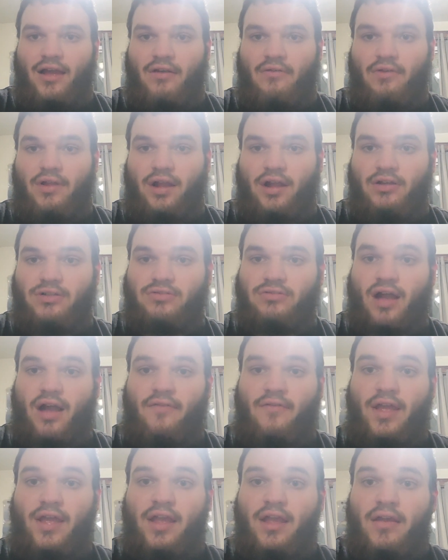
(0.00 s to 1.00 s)
We also
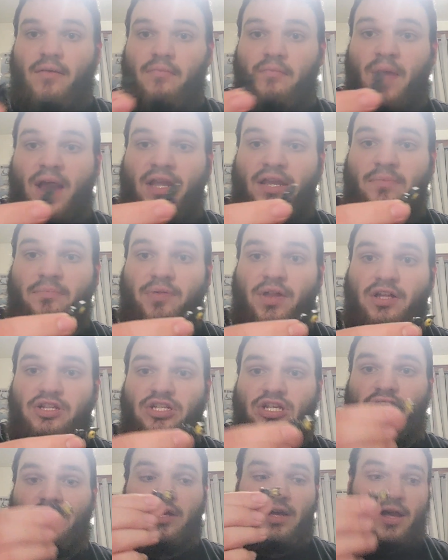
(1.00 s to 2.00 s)
have a Bendy
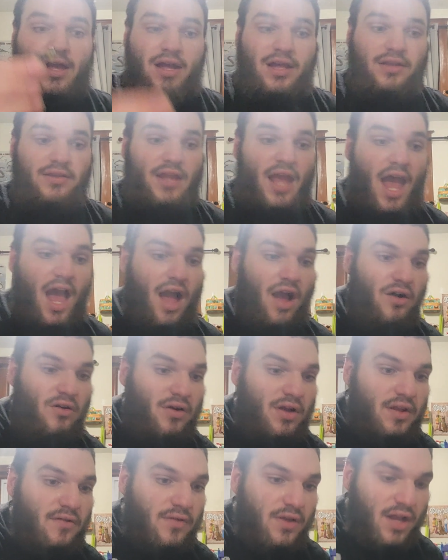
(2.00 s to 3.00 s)
plushie. Now,
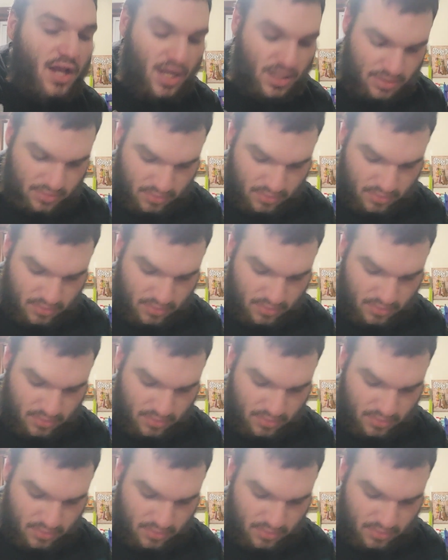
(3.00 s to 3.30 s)
if you guys